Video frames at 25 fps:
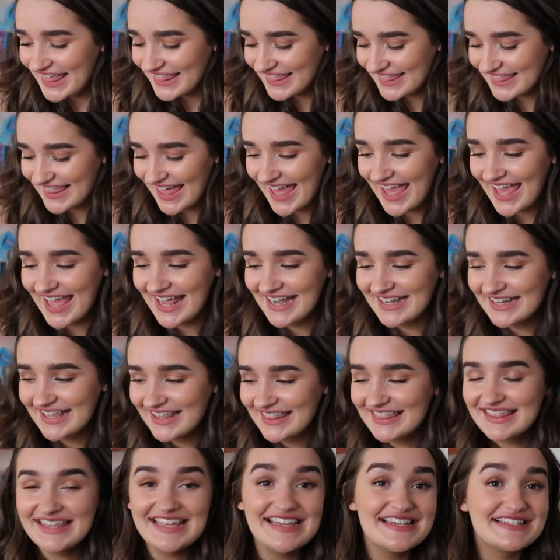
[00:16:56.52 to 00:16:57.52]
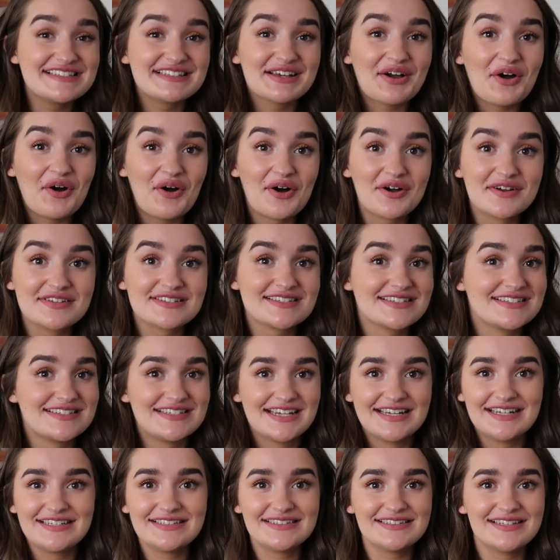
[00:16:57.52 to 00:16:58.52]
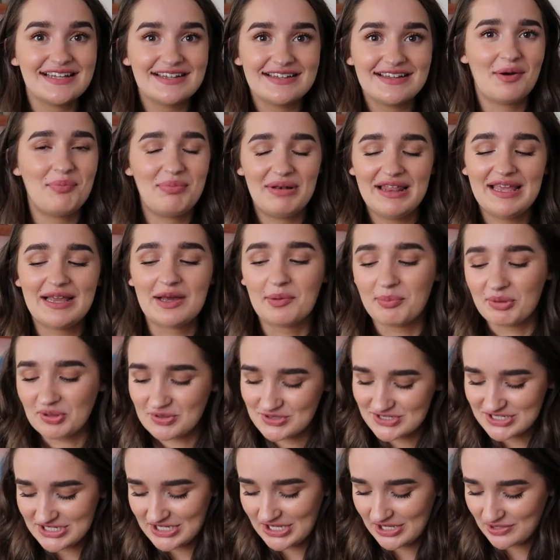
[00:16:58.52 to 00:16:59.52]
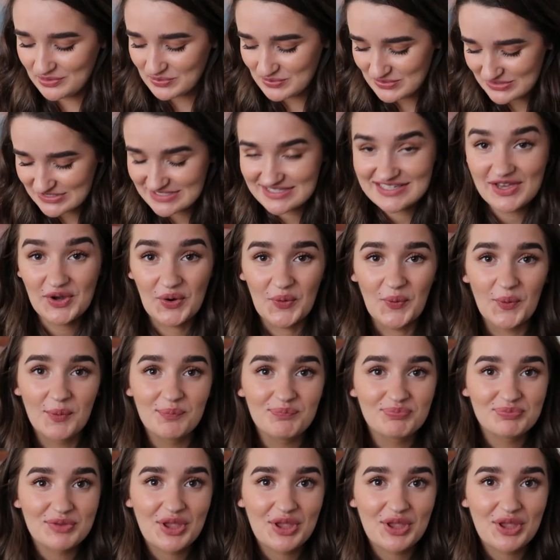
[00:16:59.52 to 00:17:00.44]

then these are still applicable to you. So